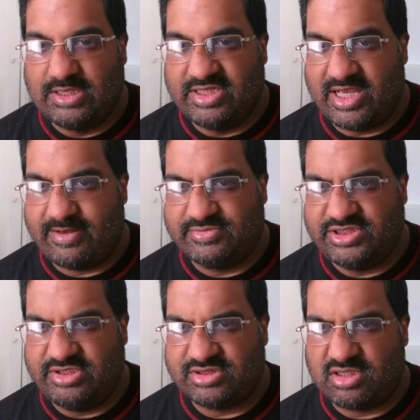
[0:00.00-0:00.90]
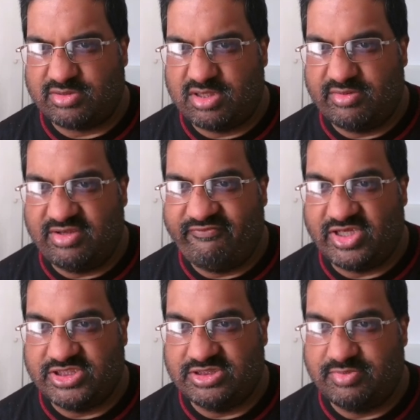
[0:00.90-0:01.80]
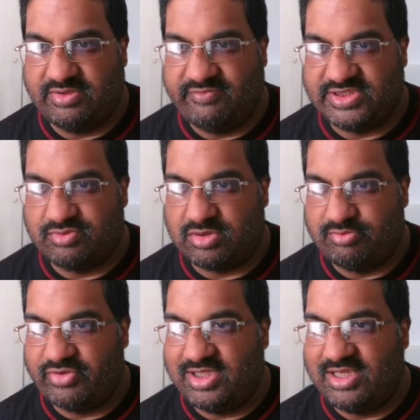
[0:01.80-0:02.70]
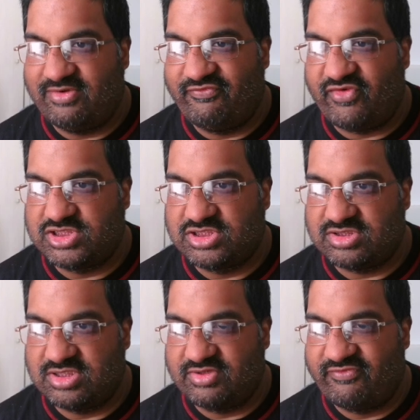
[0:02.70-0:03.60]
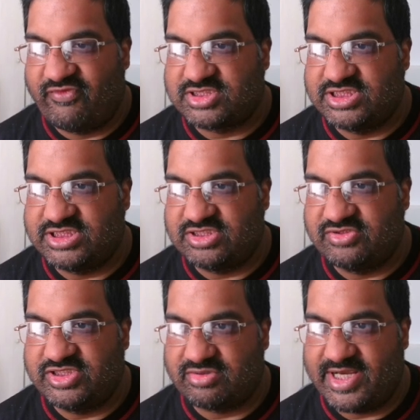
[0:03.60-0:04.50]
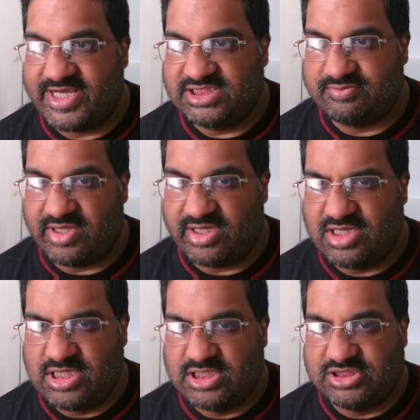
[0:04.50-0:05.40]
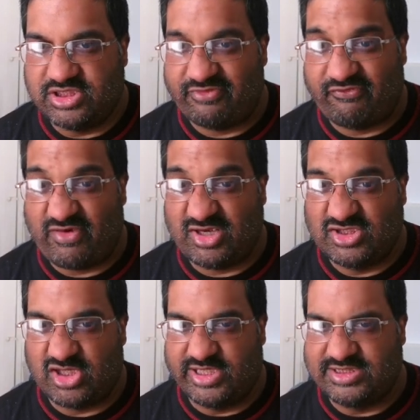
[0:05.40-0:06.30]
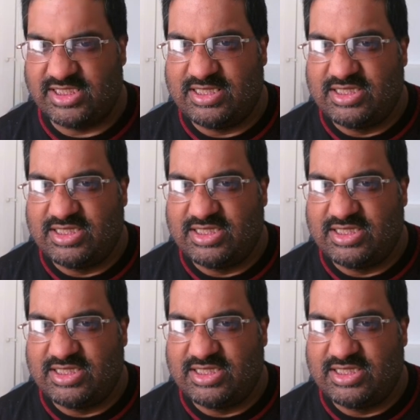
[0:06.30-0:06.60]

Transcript: The MCU's upcoming Avengers movies will bring in Fox's original X-Men to the franchise,